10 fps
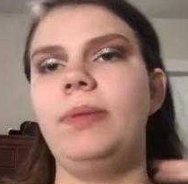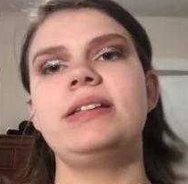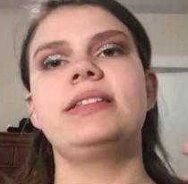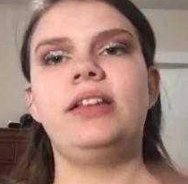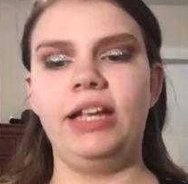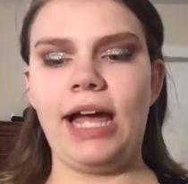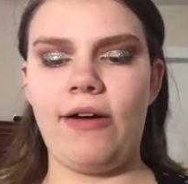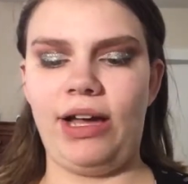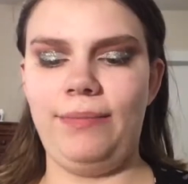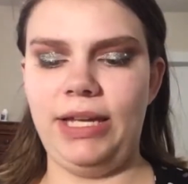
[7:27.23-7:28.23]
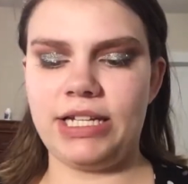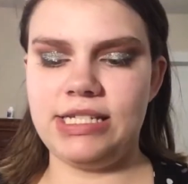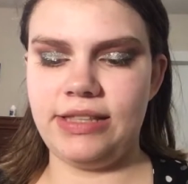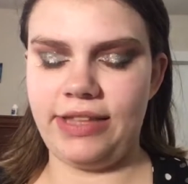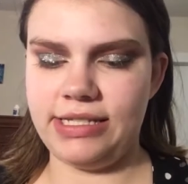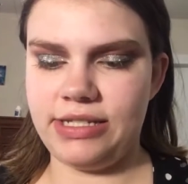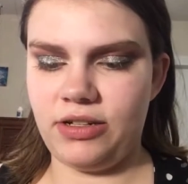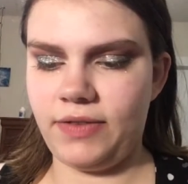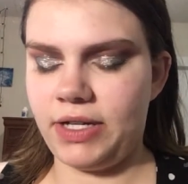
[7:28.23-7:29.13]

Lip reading: basically how I mix these two